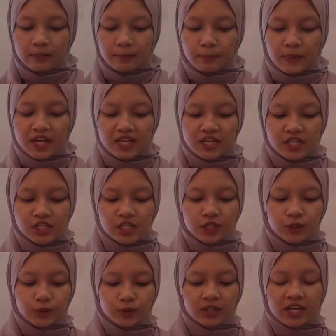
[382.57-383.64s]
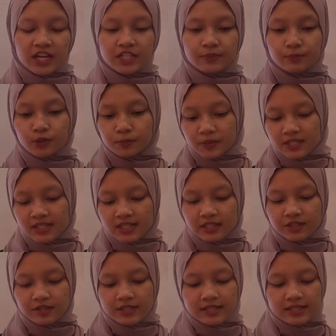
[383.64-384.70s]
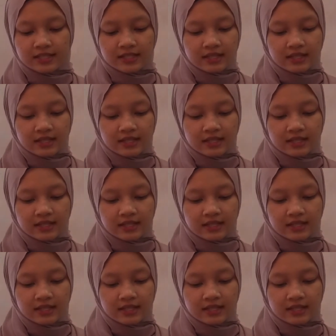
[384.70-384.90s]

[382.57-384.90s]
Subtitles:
managed to catch pupils' interest